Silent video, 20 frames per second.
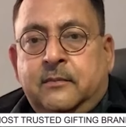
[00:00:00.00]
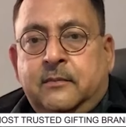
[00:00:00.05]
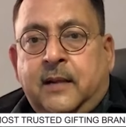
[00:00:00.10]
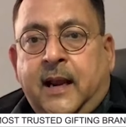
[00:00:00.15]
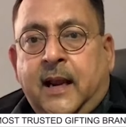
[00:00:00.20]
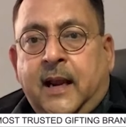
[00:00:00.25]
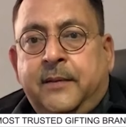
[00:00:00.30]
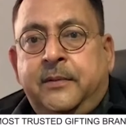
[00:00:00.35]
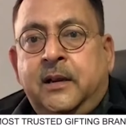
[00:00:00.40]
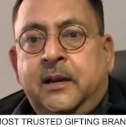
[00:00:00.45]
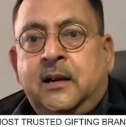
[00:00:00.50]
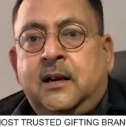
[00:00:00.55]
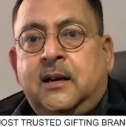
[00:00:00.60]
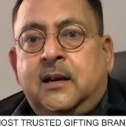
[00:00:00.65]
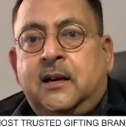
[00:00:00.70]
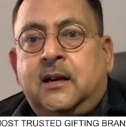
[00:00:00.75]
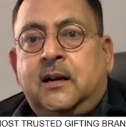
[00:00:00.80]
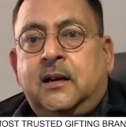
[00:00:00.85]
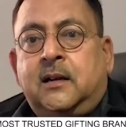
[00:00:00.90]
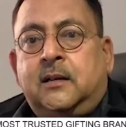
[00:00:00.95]
having
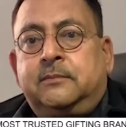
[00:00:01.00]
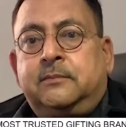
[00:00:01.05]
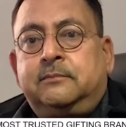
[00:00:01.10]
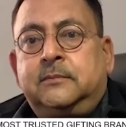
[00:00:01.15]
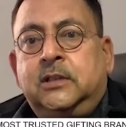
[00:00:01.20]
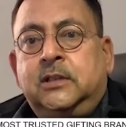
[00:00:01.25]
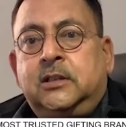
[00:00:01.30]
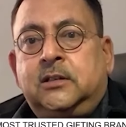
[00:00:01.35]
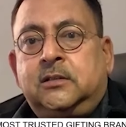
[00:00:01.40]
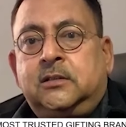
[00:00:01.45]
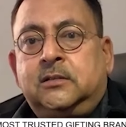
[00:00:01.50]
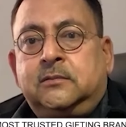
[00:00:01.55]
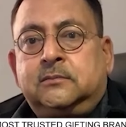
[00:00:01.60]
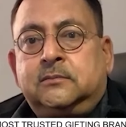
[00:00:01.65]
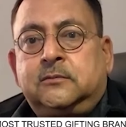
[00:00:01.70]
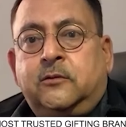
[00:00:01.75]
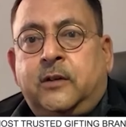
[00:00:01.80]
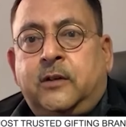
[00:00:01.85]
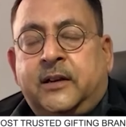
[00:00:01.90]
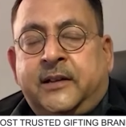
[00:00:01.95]
a you know
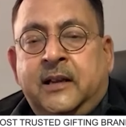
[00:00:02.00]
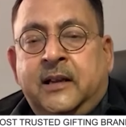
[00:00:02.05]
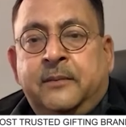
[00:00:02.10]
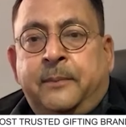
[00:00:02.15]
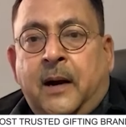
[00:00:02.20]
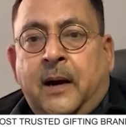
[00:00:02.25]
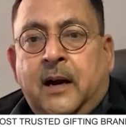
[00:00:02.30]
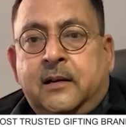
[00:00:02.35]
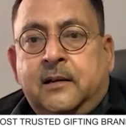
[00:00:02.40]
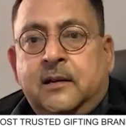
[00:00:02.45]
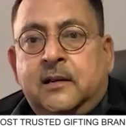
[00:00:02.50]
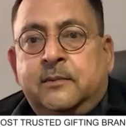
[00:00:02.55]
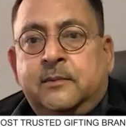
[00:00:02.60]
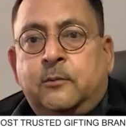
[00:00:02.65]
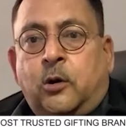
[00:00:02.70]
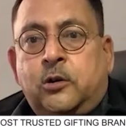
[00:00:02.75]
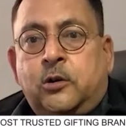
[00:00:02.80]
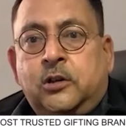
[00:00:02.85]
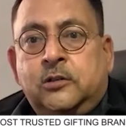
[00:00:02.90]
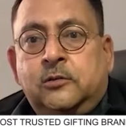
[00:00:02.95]
working partner
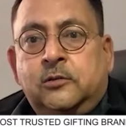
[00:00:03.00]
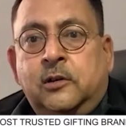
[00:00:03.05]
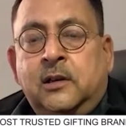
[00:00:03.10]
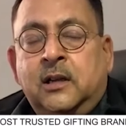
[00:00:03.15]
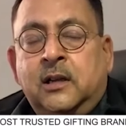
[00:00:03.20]
module